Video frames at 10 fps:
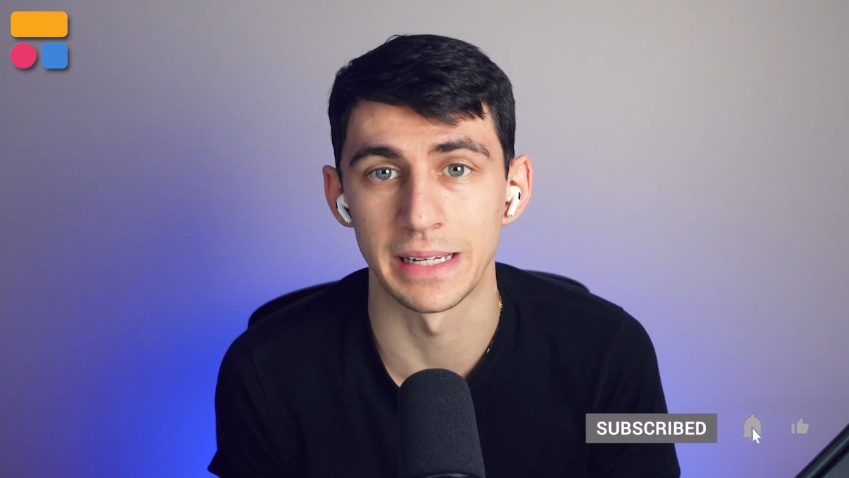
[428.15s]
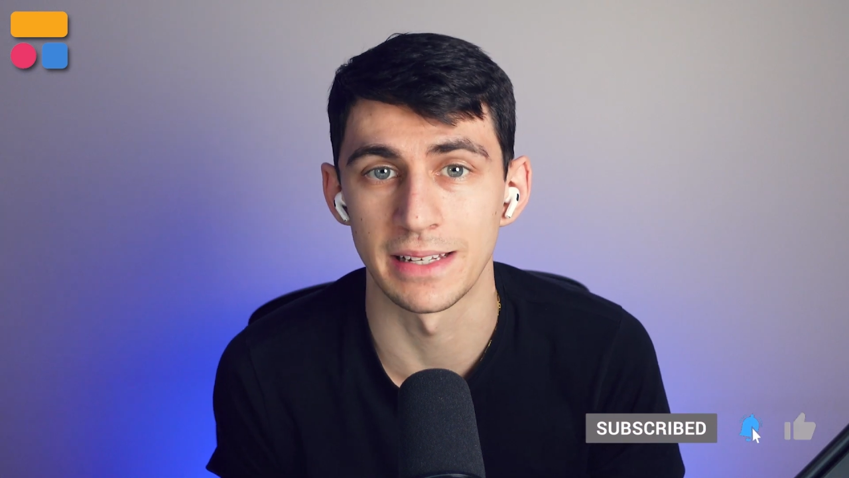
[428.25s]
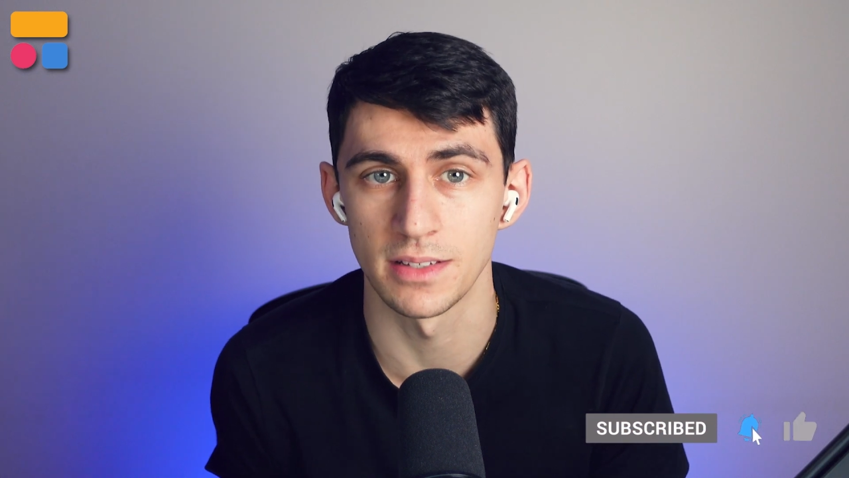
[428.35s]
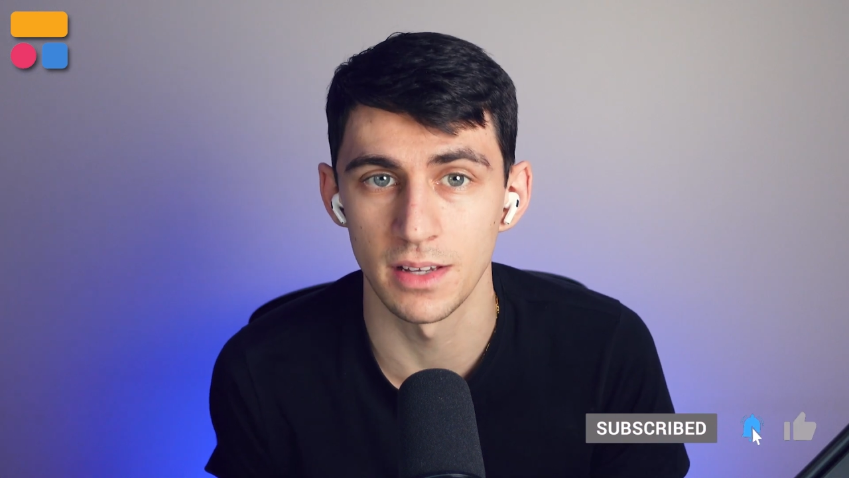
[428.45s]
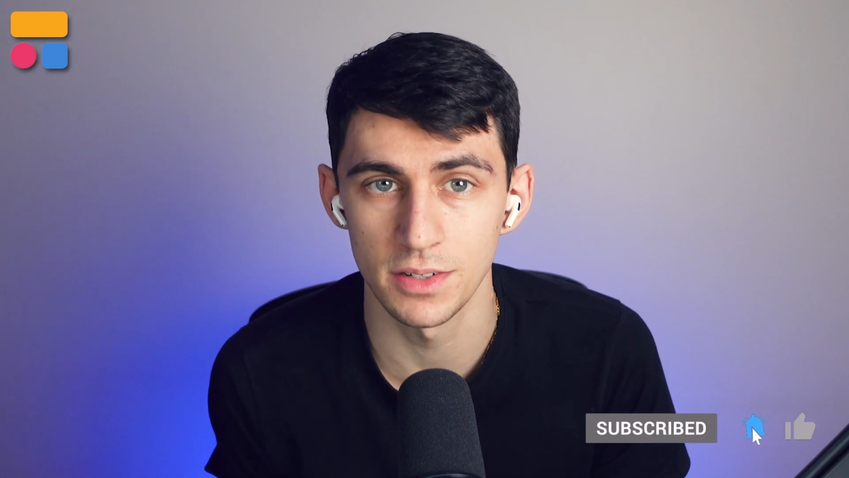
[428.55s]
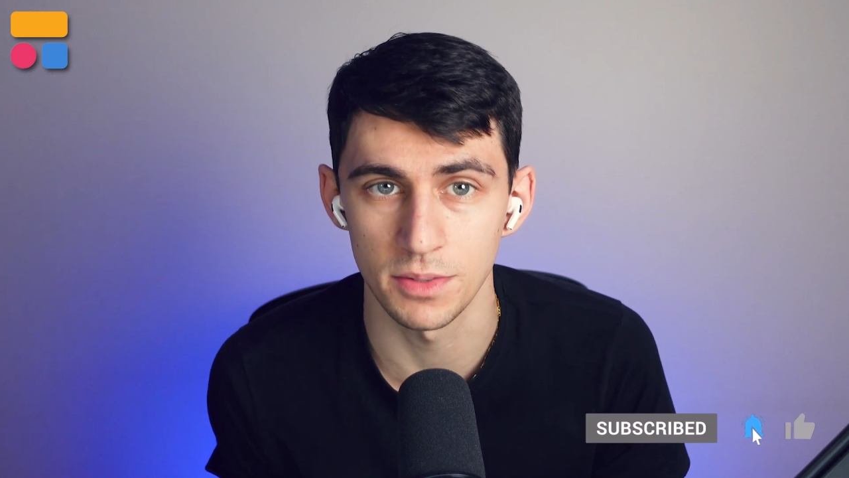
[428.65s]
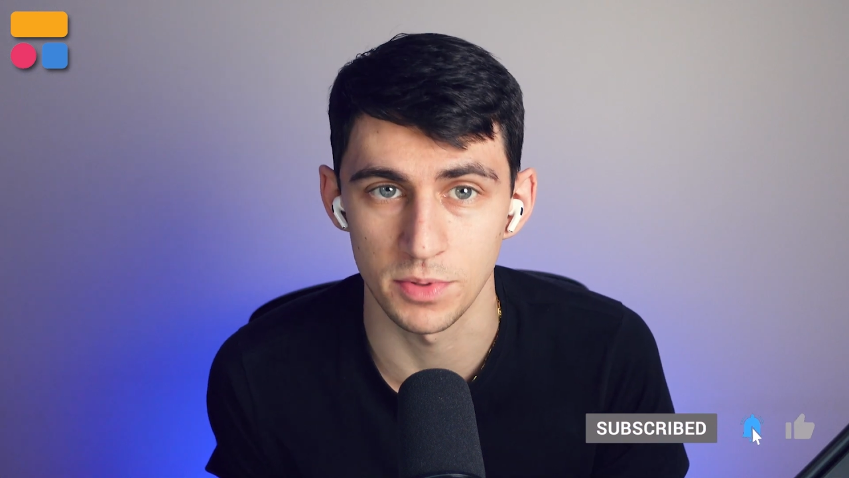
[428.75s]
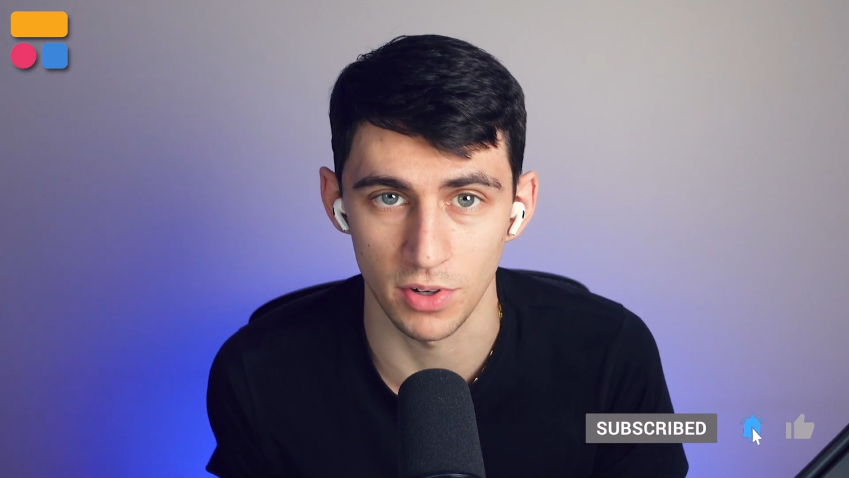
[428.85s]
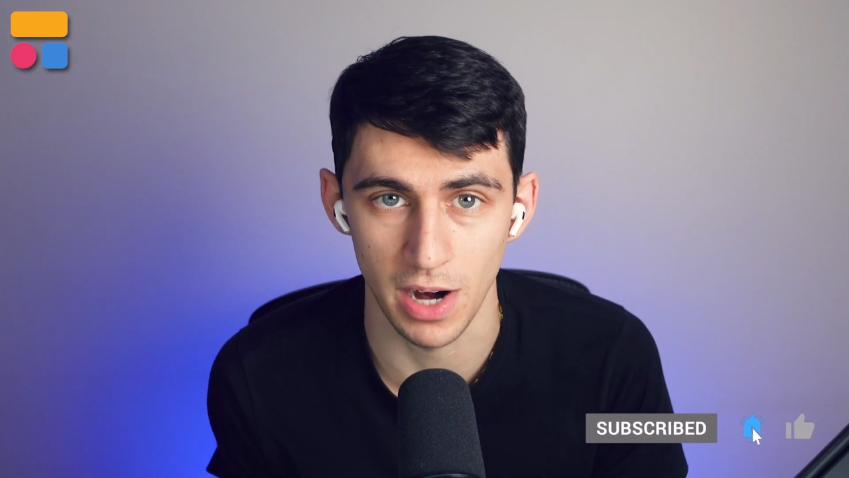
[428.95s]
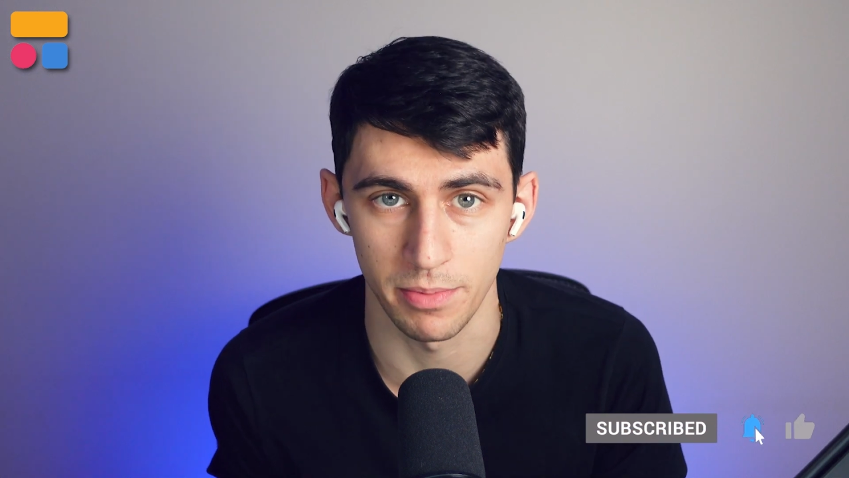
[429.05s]
and consider
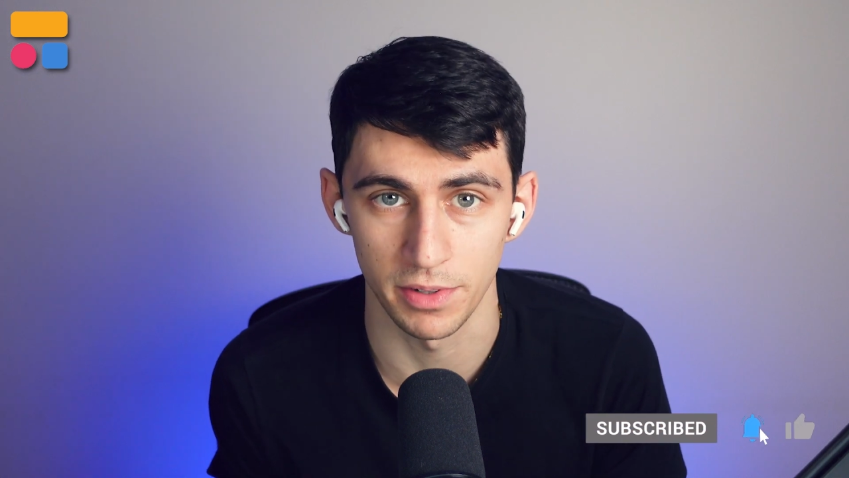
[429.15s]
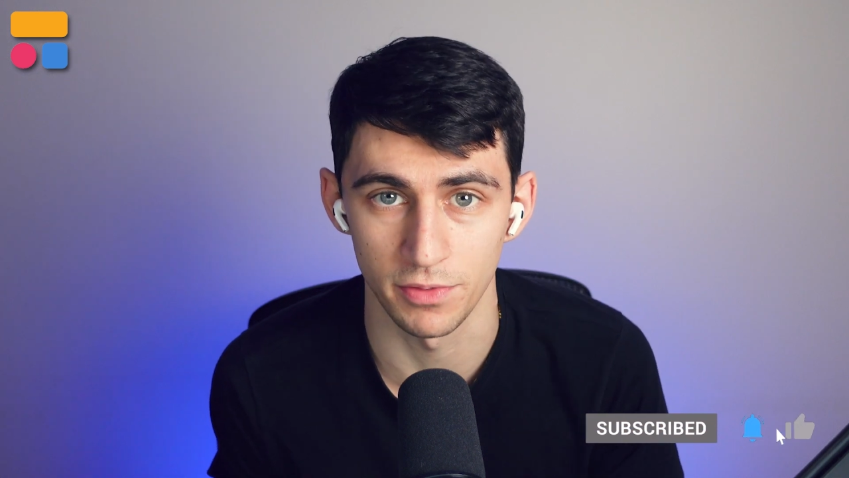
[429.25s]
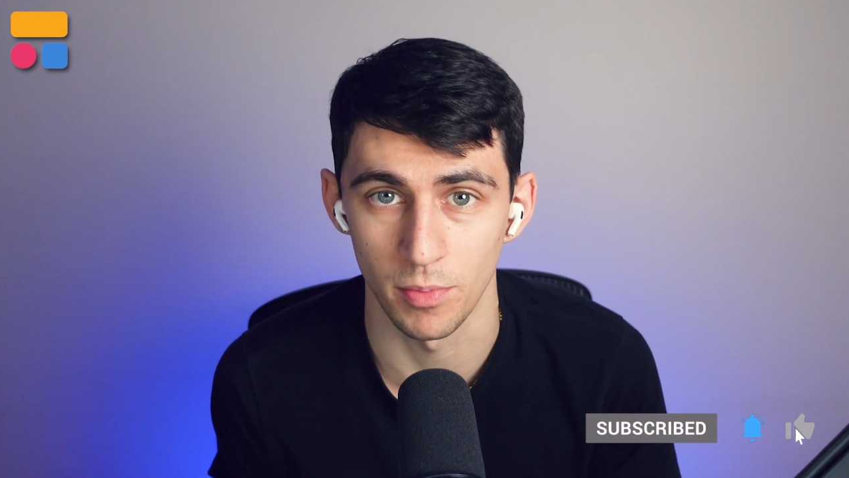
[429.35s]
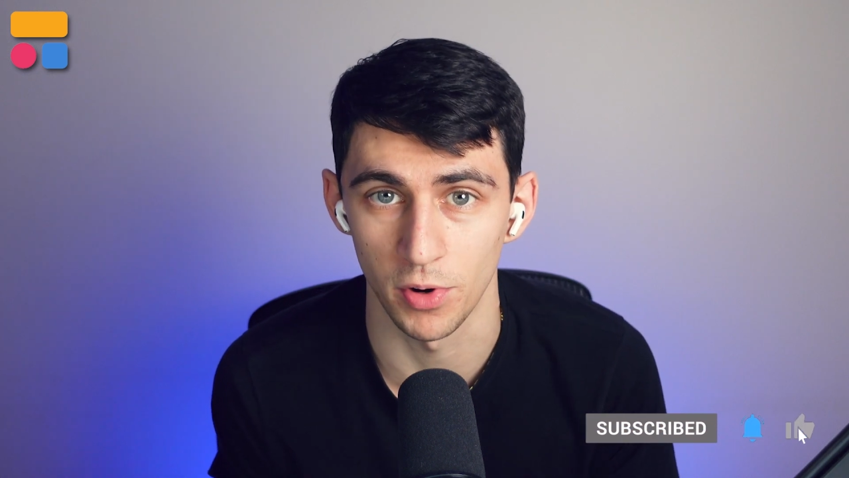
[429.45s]
subscribing for